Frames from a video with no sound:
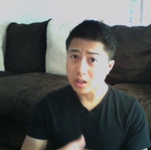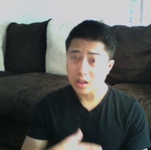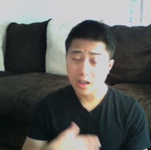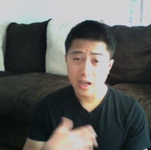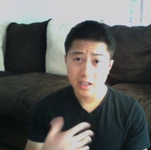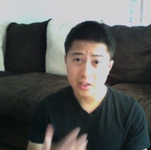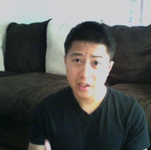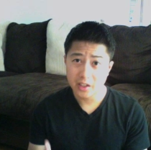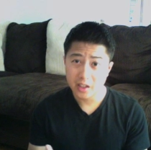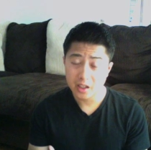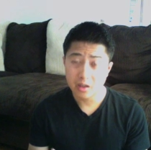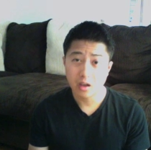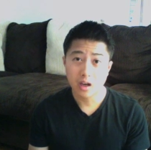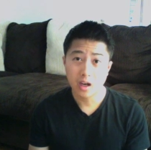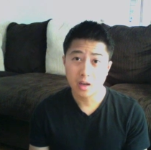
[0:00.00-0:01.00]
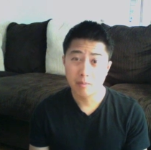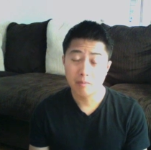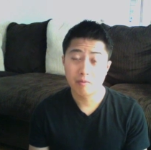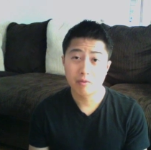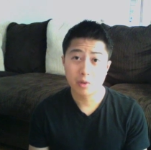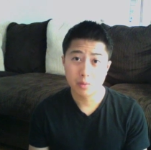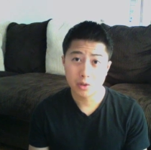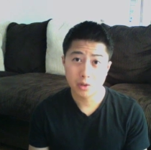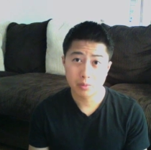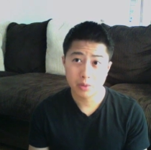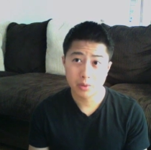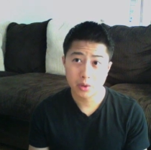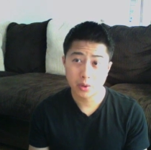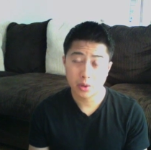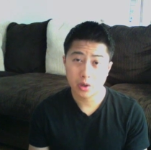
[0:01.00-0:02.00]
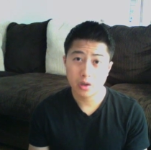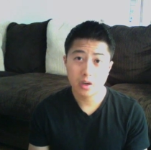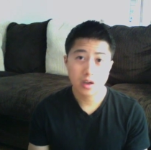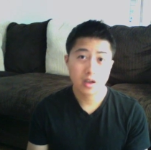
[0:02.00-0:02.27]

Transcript: I did it from a computer.